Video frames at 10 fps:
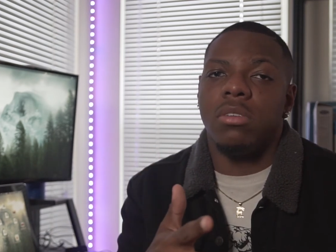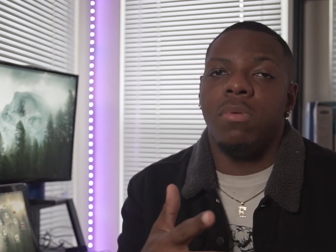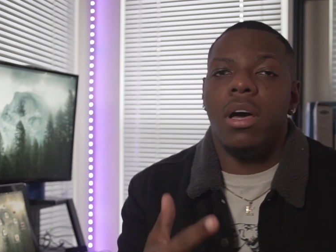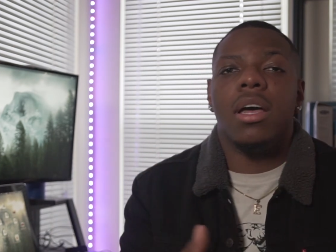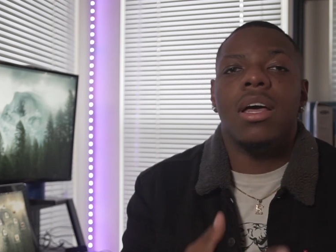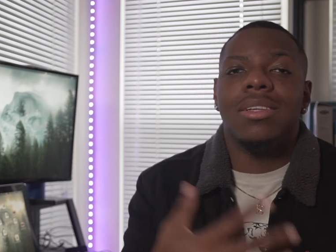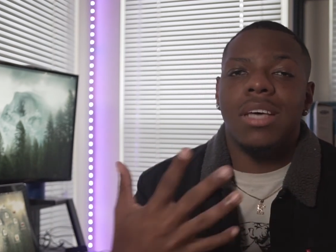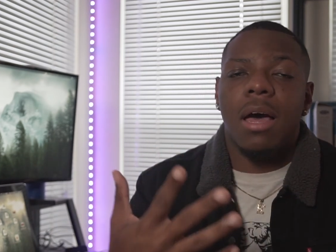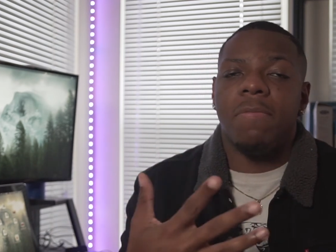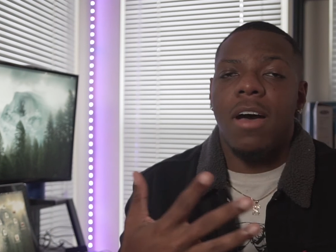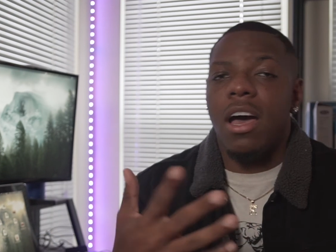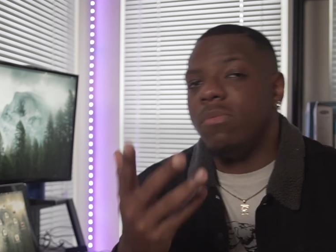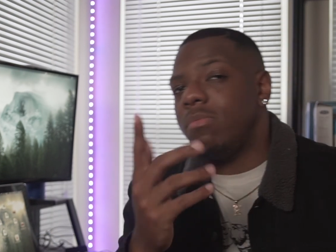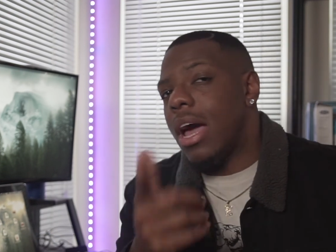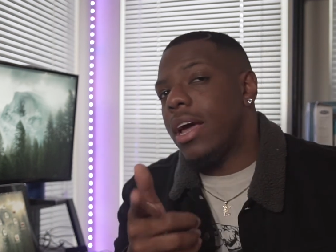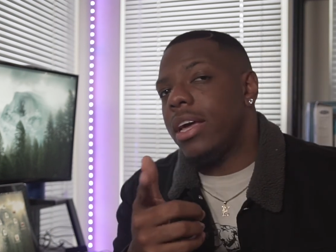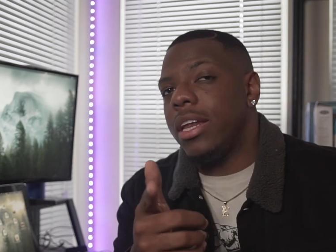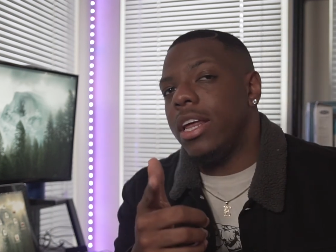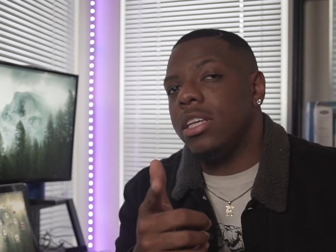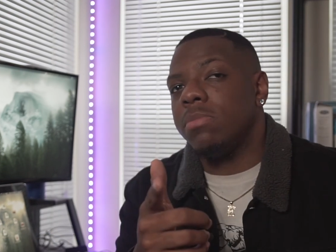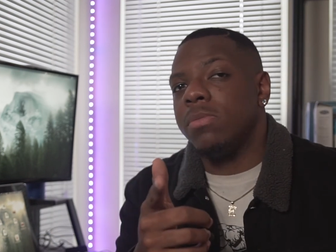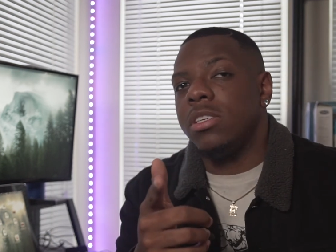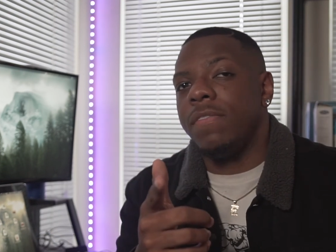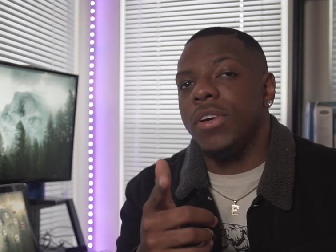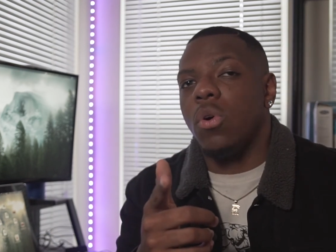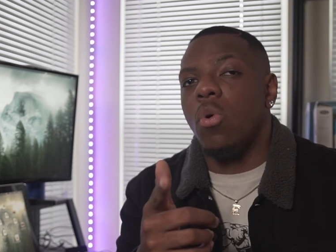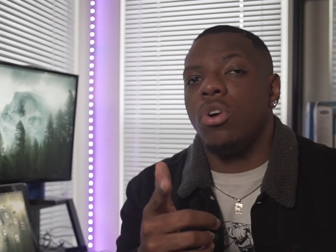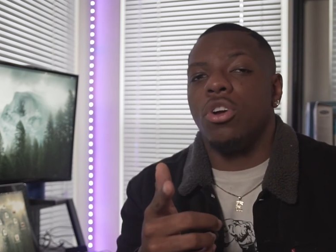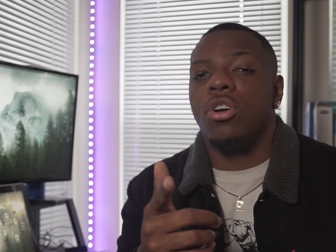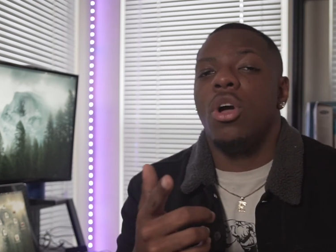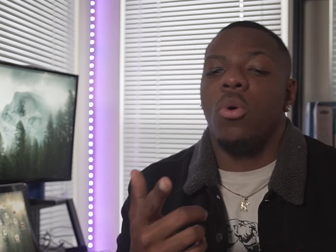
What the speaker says: but top five, not in any specific order.